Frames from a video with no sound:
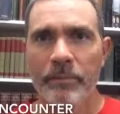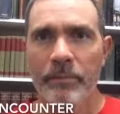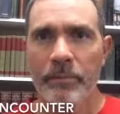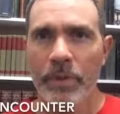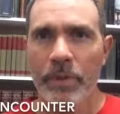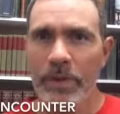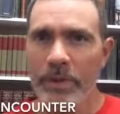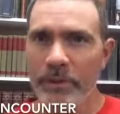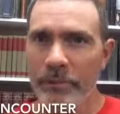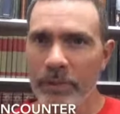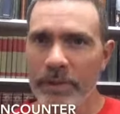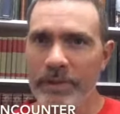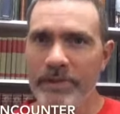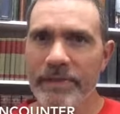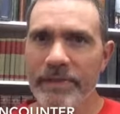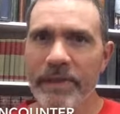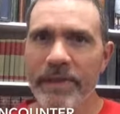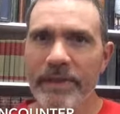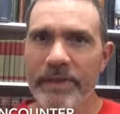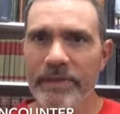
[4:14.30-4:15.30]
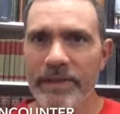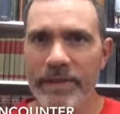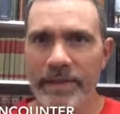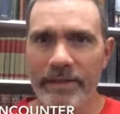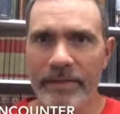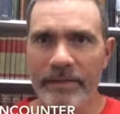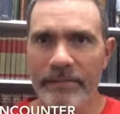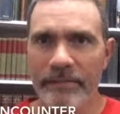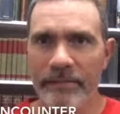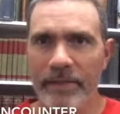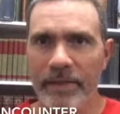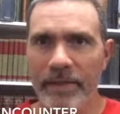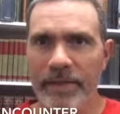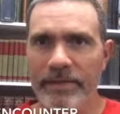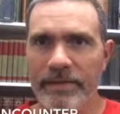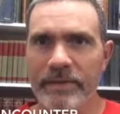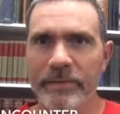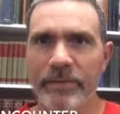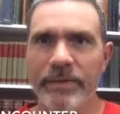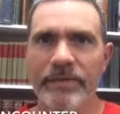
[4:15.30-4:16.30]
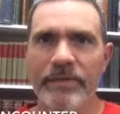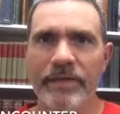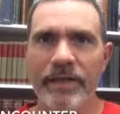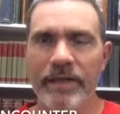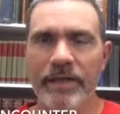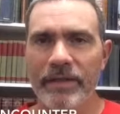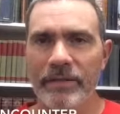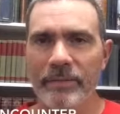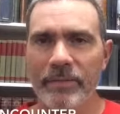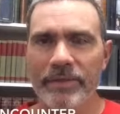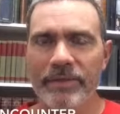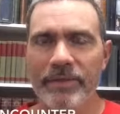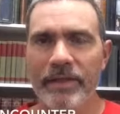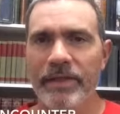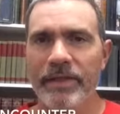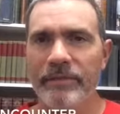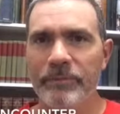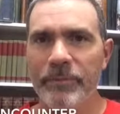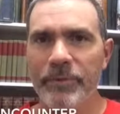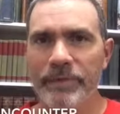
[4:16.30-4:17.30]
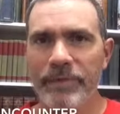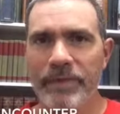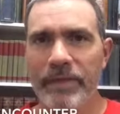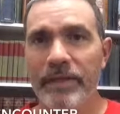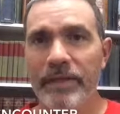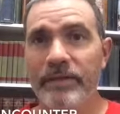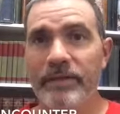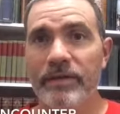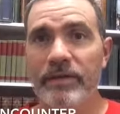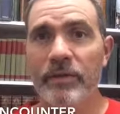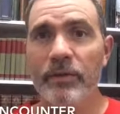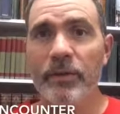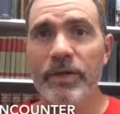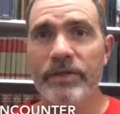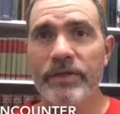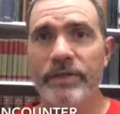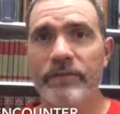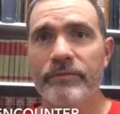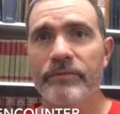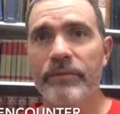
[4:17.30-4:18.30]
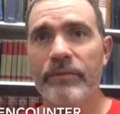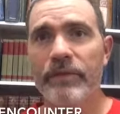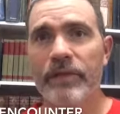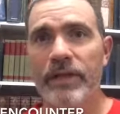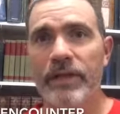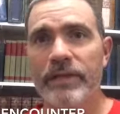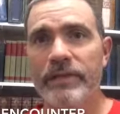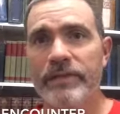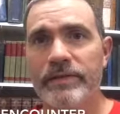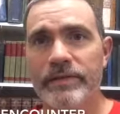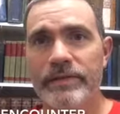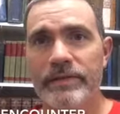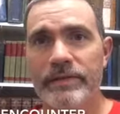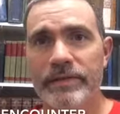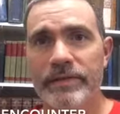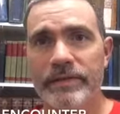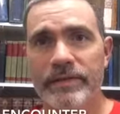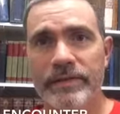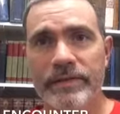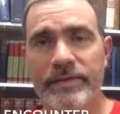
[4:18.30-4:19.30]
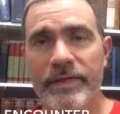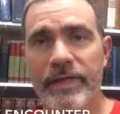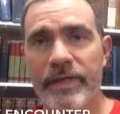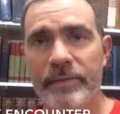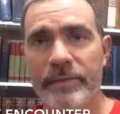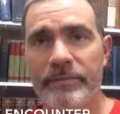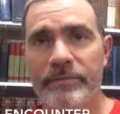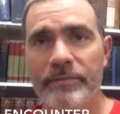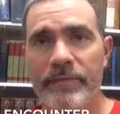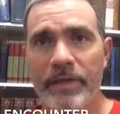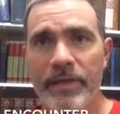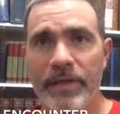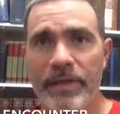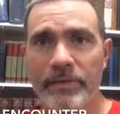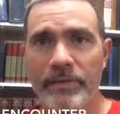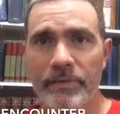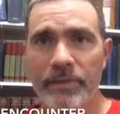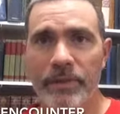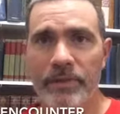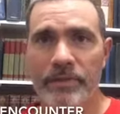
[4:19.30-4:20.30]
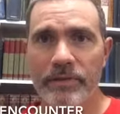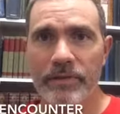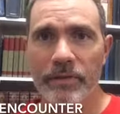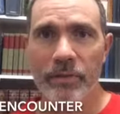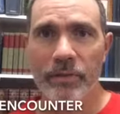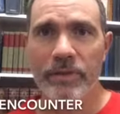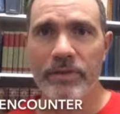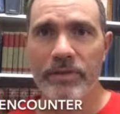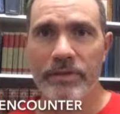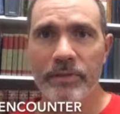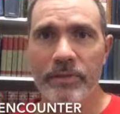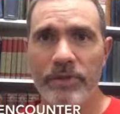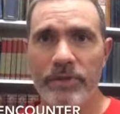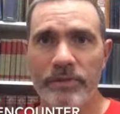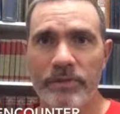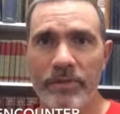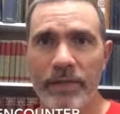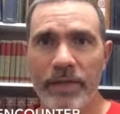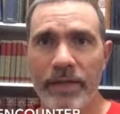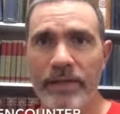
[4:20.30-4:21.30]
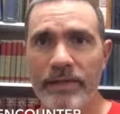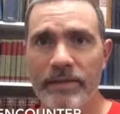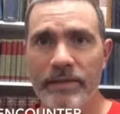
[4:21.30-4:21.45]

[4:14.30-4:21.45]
But we stay in that place and we stay and we stay and we stay and the question for us is the same as what the question was for